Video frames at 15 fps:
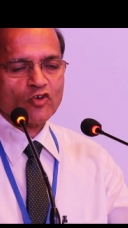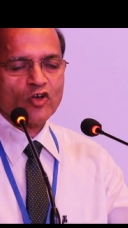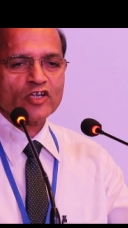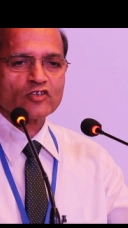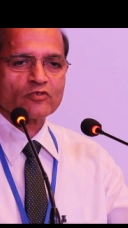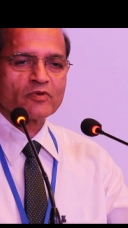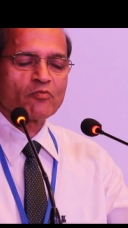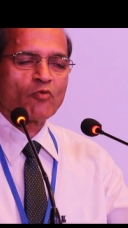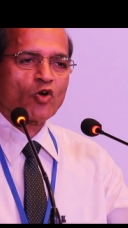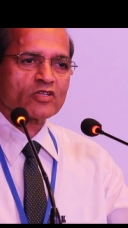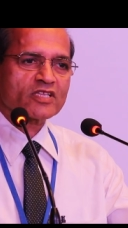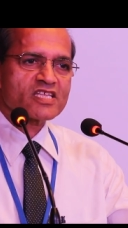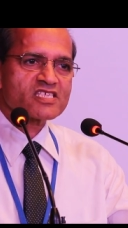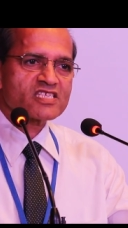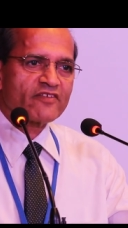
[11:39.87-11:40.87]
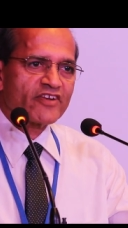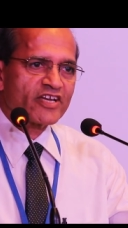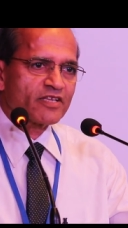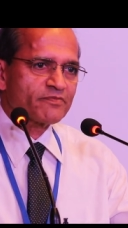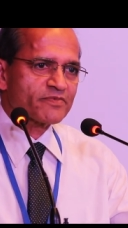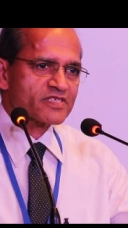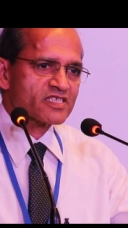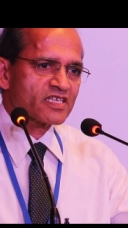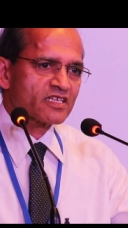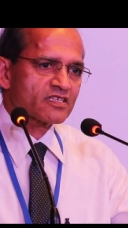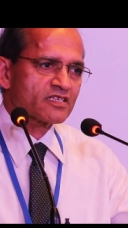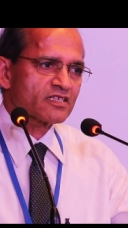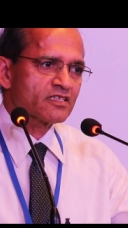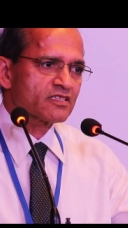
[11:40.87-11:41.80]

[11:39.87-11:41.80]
going to be more than seventy percent.